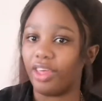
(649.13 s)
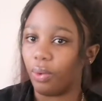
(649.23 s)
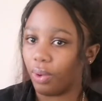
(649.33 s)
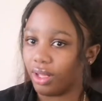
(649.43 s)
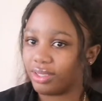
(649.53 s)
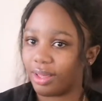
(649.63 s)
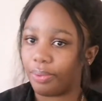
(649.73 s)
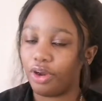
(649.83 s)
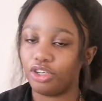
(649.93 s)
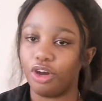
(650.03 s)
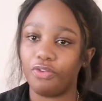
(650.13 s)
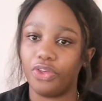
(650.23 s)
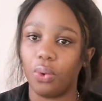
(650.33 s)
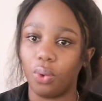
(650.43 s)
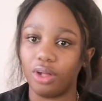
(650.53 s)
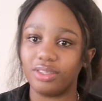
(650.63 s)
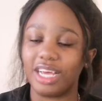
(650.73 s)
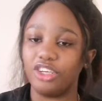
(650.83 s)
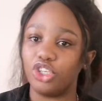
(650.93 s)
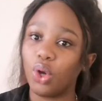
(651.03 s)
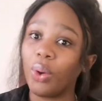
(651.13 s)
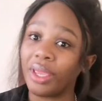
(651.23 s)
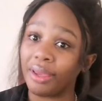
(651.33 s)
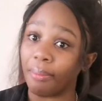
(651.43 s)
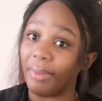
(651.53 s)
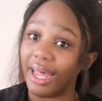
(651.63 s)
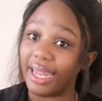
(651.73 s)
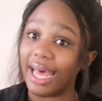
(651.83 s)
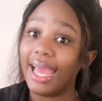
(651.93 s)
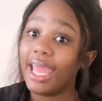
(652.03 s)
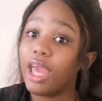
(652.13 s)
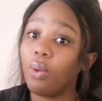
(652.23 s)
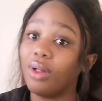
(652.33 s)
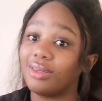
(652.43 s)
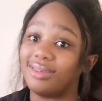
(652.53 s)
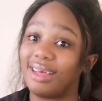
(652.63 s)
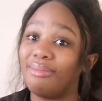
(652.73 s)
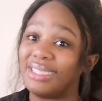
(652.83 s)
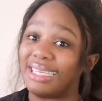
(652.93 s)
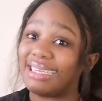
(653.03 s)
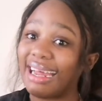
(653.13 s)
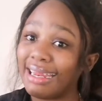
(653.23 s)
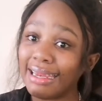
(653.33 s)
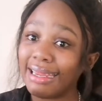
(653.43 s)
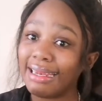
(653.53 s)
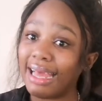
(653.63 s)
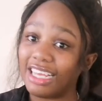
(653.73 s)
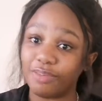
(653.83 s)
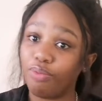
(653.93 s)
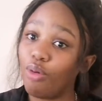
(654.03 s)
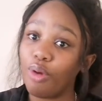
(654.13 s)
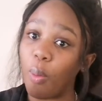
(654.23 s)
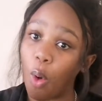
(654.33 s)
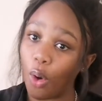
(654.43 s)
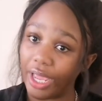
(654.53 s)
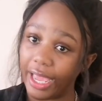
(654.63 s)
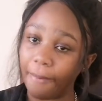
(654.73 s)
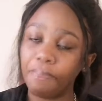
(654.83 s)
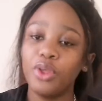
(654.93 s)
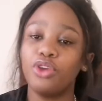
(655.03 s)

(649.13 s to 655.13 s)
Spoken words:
The walls, the pressure of the walls, I show him bana i-walls zam ziqinile aziphumi moya.